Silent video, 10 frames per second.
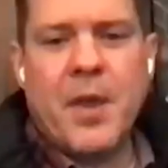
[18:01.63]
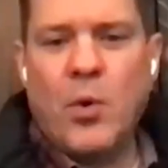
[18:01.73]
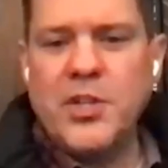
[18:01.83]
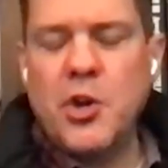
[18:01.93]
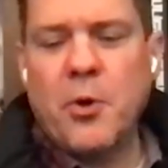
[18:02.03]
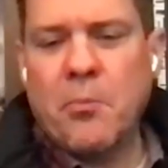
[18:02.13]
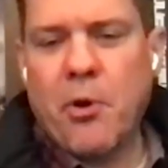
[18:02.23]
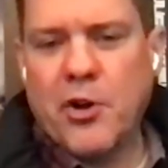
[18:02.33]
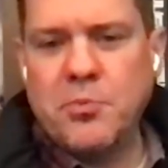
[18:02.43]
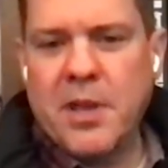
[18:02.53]
What's your
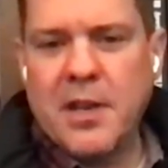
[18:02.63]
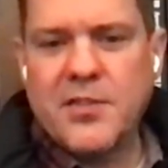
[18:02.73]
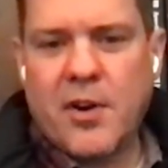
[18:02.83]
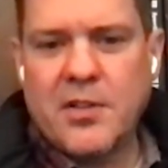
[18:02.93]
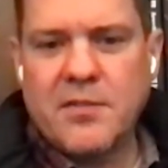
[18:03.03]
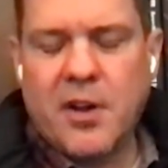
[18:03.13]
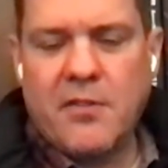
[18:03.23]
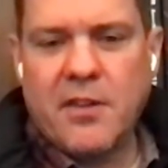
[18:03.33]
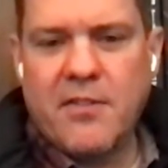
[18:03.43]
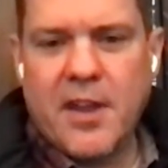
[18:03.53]
approach been as far as involving